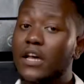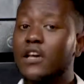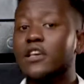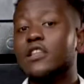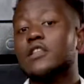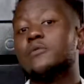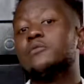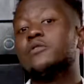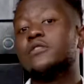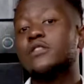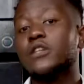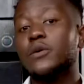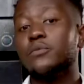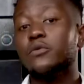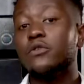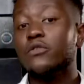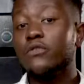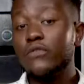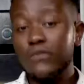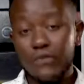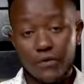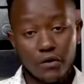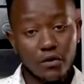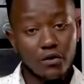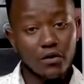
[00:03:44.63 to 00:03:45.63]
They both come with
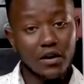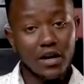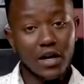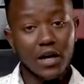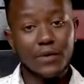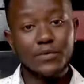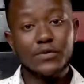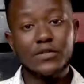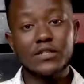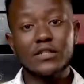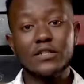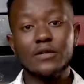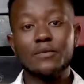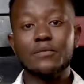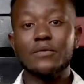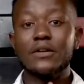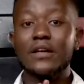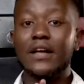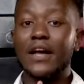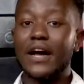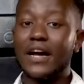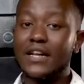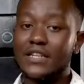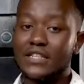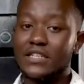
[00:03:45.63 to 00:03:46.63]
4 upstream
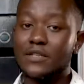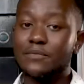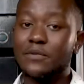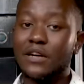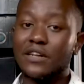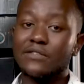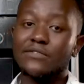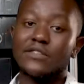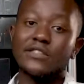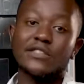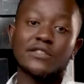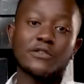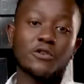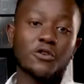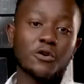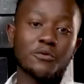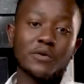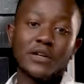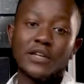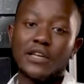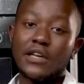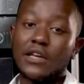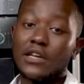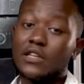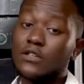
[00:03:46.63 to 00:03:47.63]
ATEM advanced
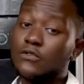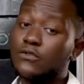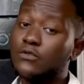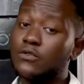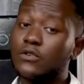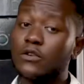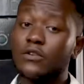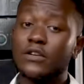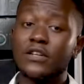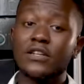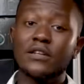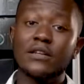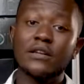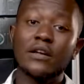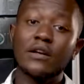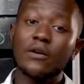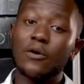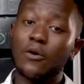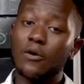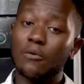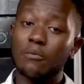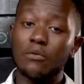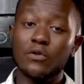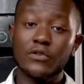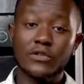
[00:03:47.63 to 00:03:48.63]
chroma keys for green
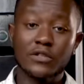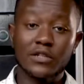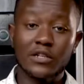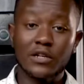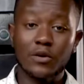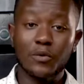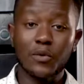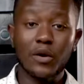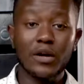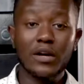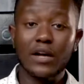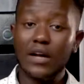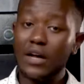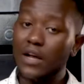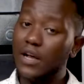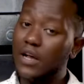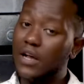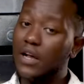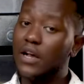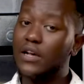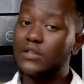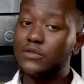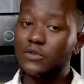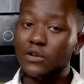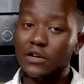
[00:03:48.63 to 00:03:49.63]
or blue screen work,
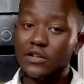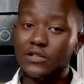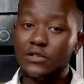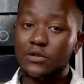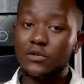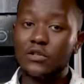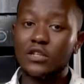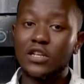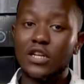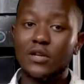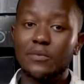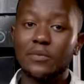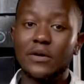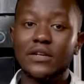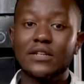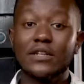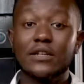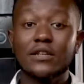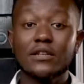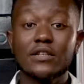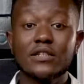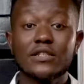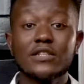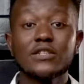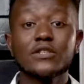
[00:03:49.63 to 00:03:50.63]
as well as 2
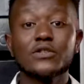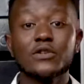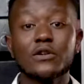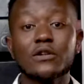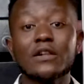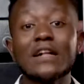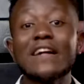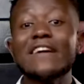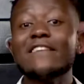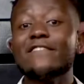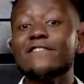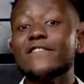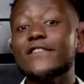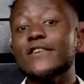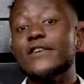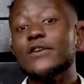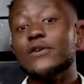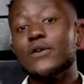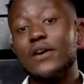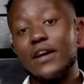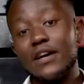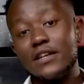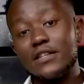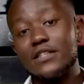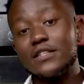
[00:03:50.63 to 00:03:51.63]
independent digital
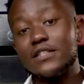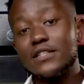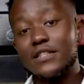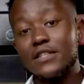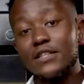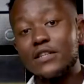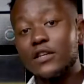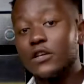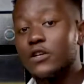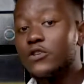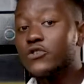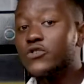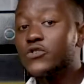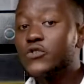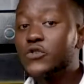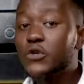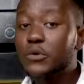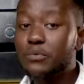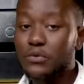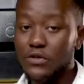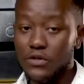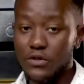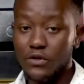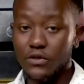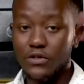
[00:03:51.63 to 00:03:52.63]
video editing
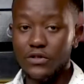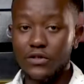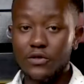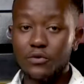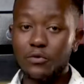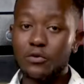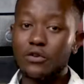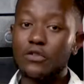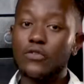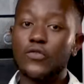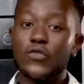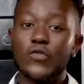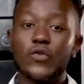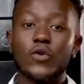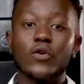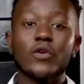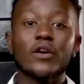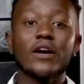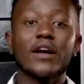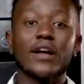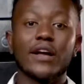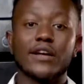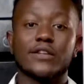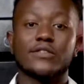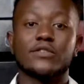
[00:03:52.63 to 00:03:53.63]
super source with 4
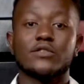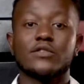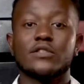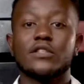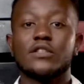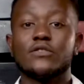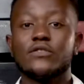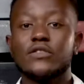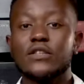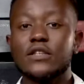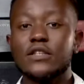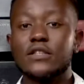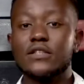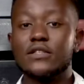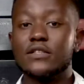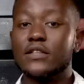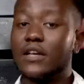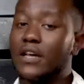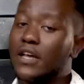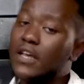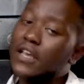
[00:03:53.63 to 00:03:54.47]
extra DVEs.